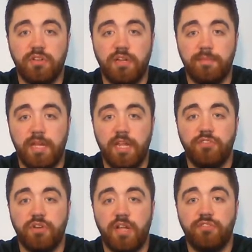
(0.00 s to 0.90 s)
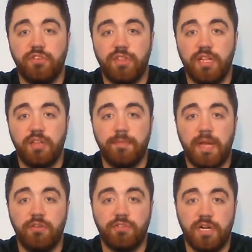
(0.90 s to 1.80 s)
to be injured, I still think the
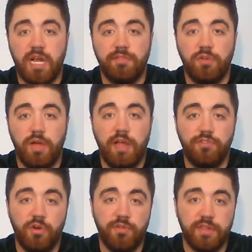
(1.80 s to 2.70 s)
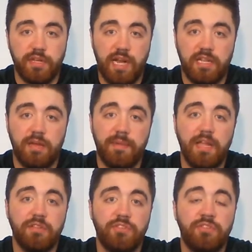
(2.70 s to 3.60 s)
Bengals are going to have a little edge over the Carolina
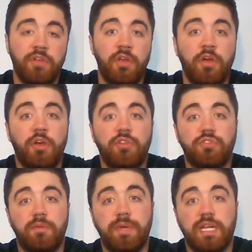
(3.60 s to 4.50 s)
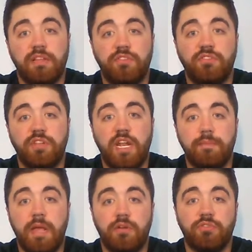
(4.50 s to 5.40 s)
Panthers. So I'm picking the Cincinnati
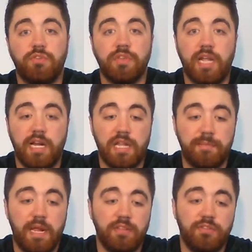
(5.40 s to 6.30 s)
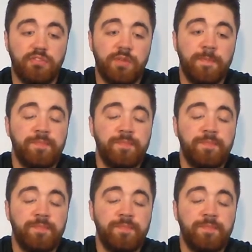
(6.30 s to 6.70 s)
Bengals over the Carolina Panthers.